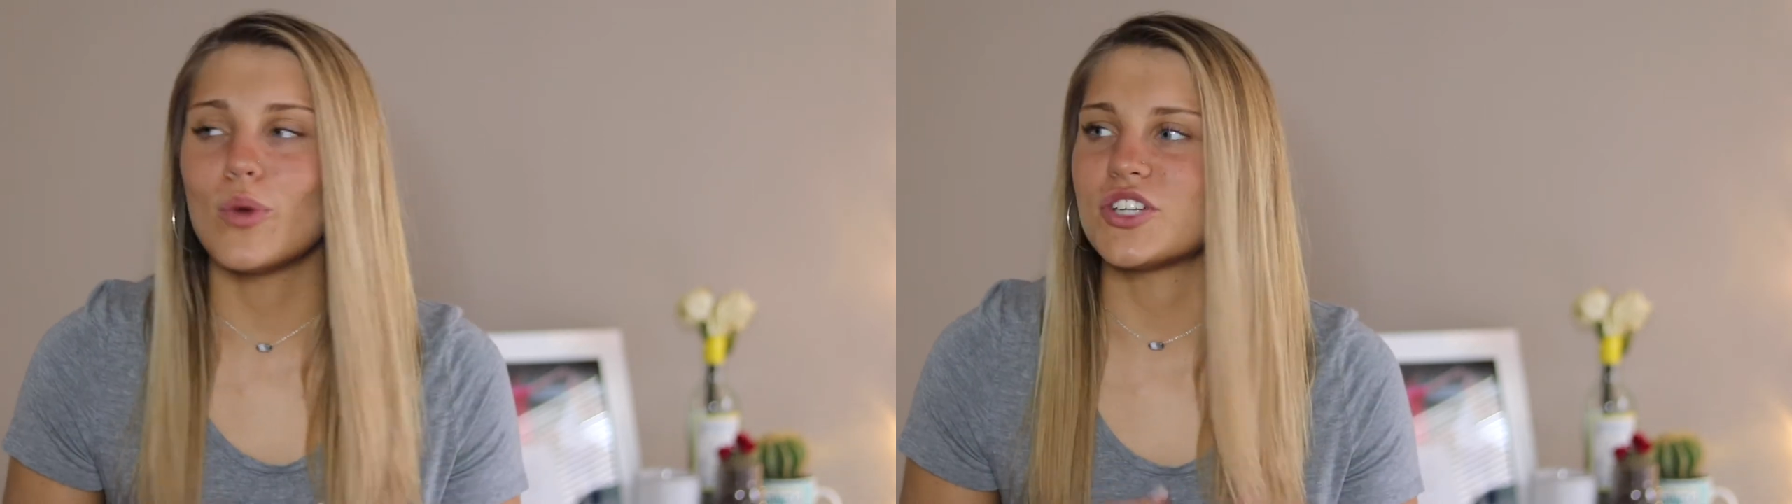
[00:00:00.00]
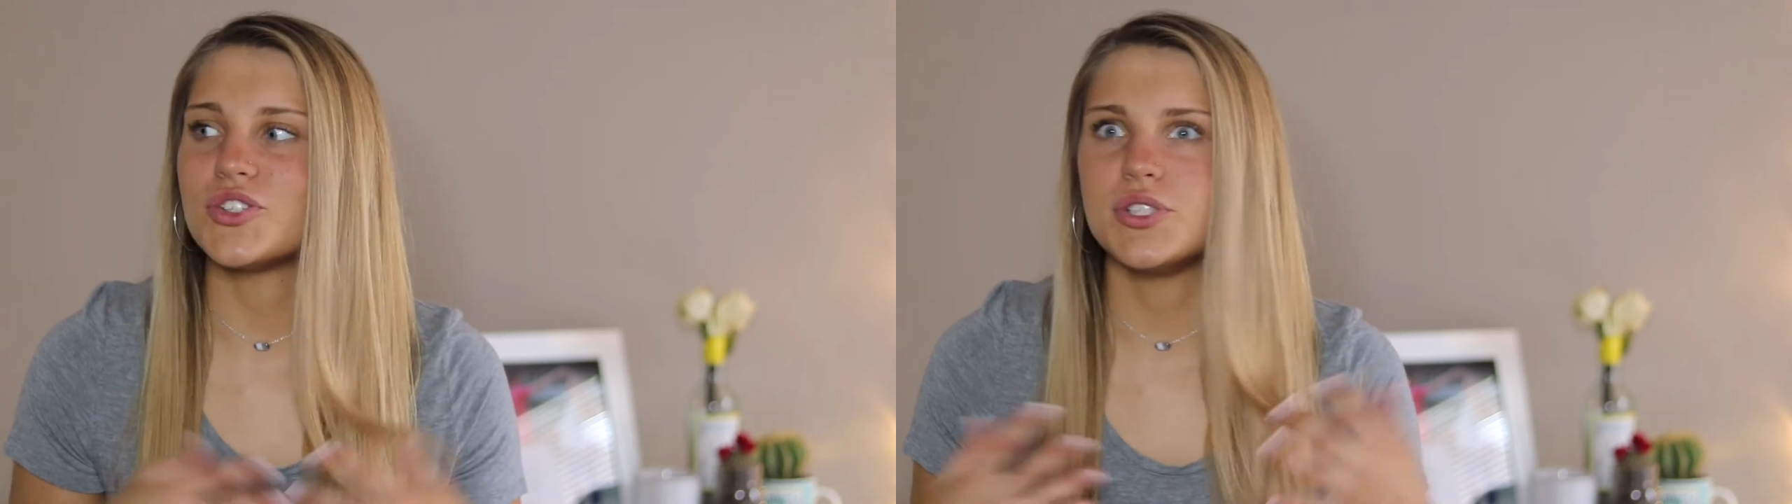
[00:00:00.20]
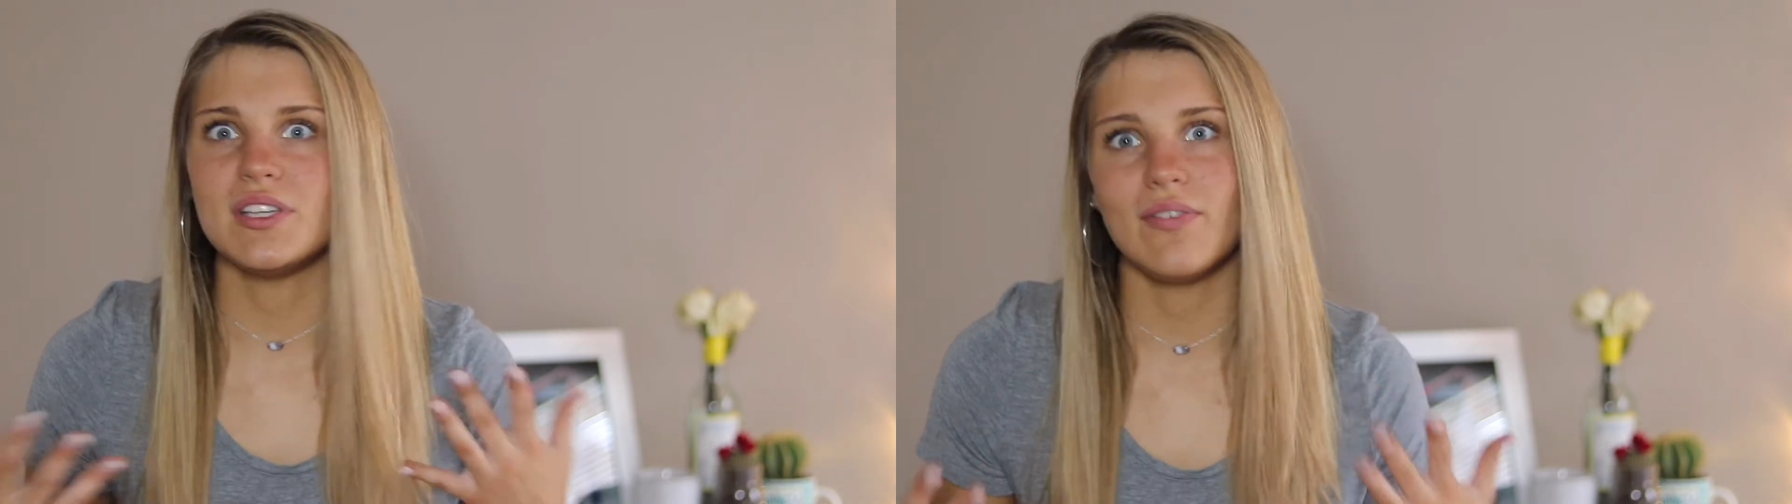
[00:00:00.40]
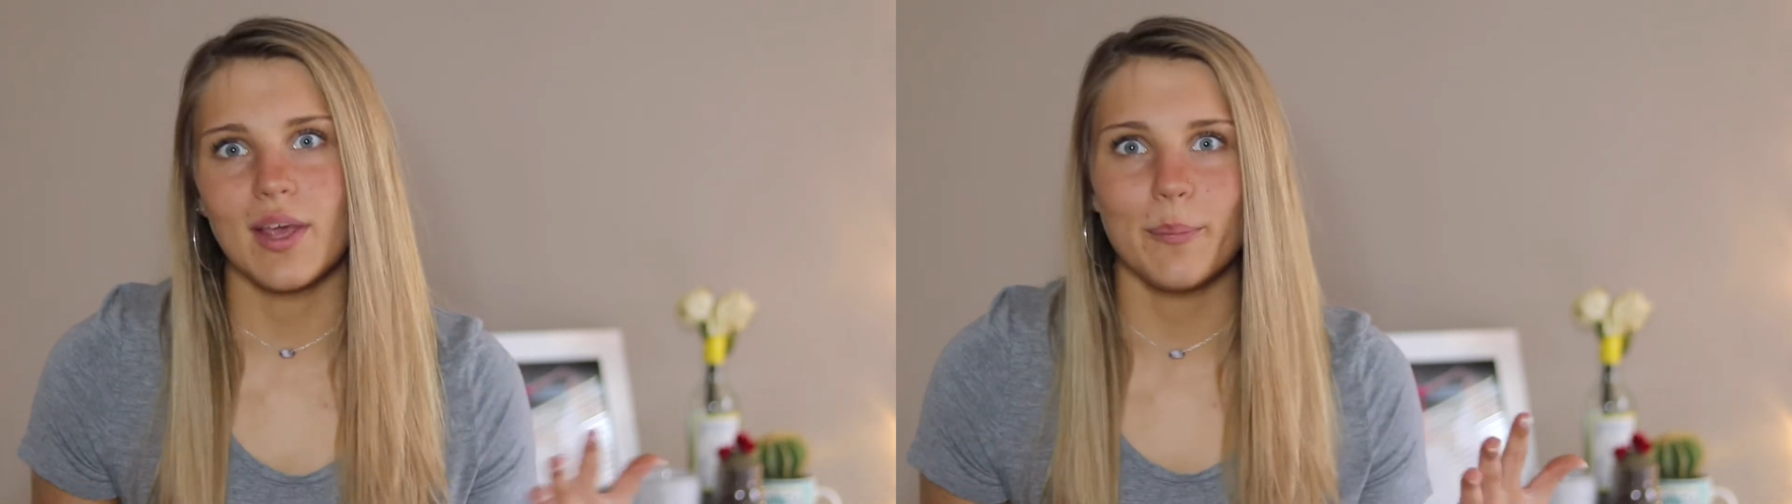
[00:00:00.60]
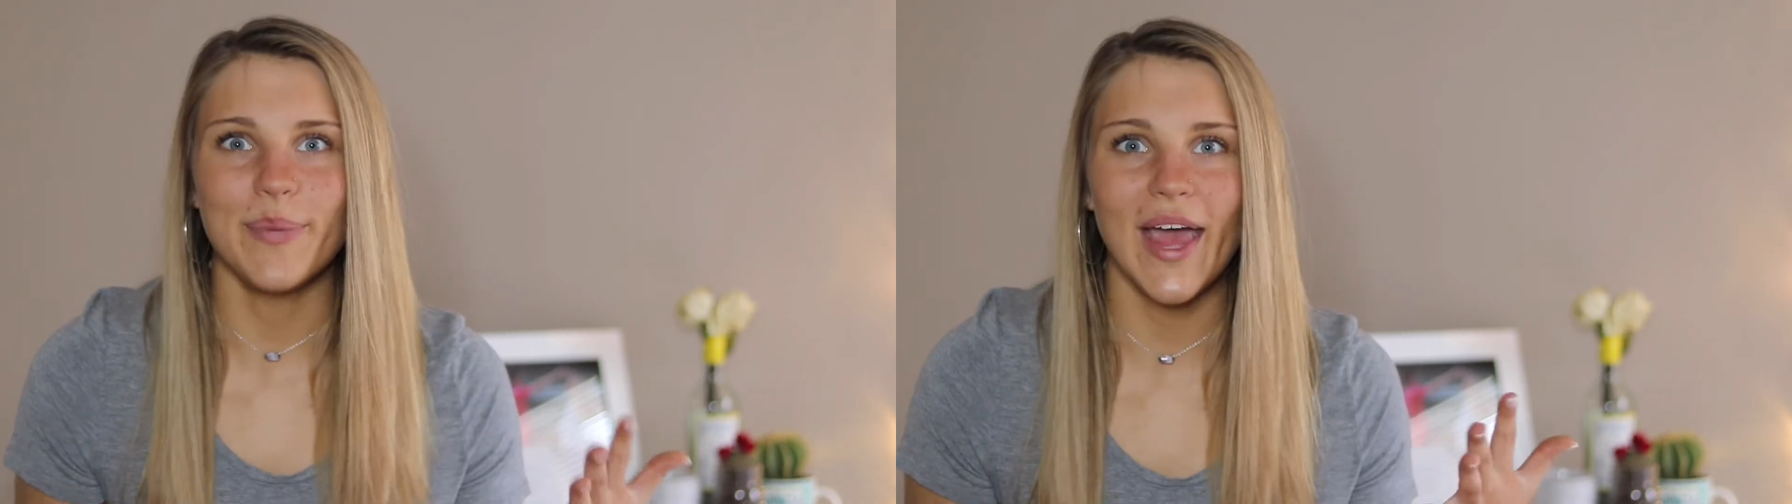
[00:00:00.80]
watching TV
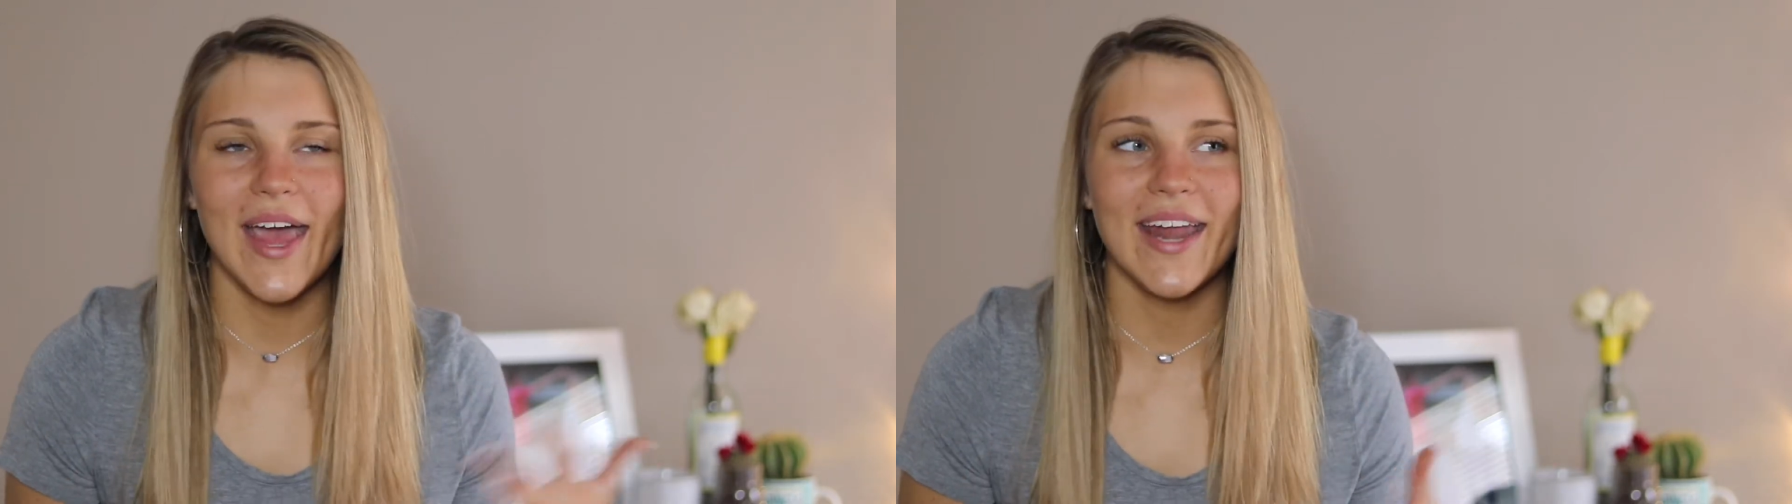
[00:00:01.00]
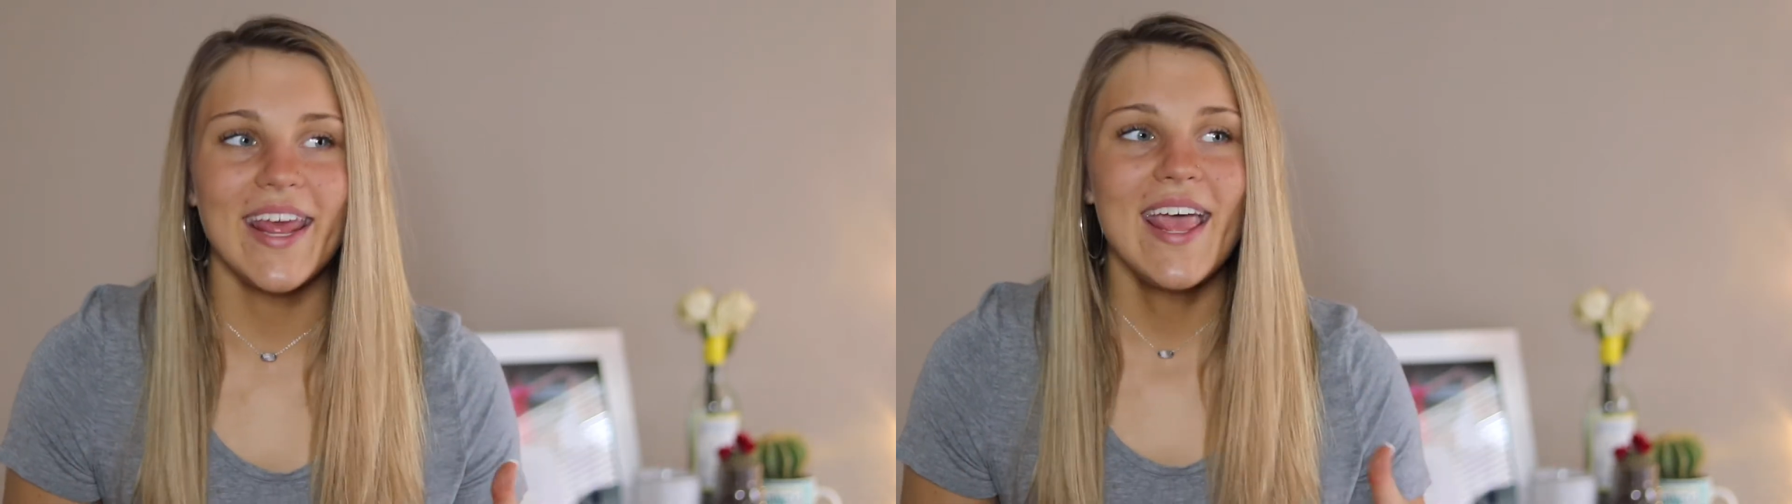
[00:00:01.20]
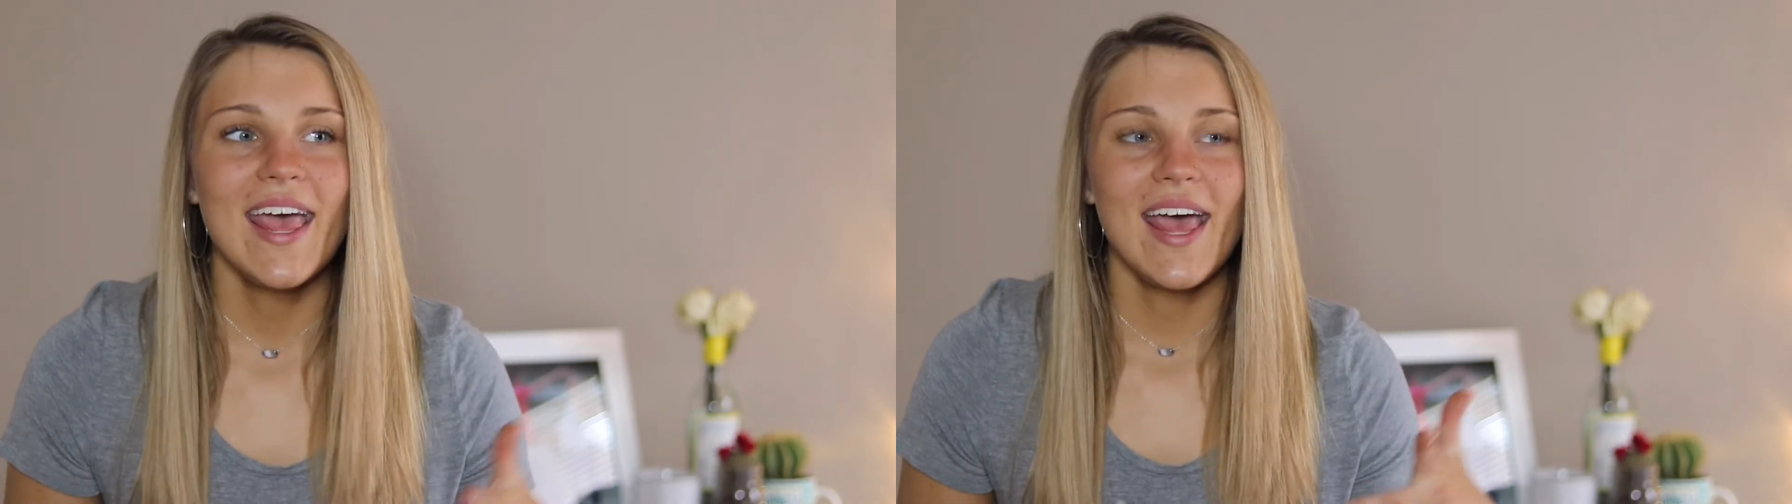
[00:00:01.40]
in bed,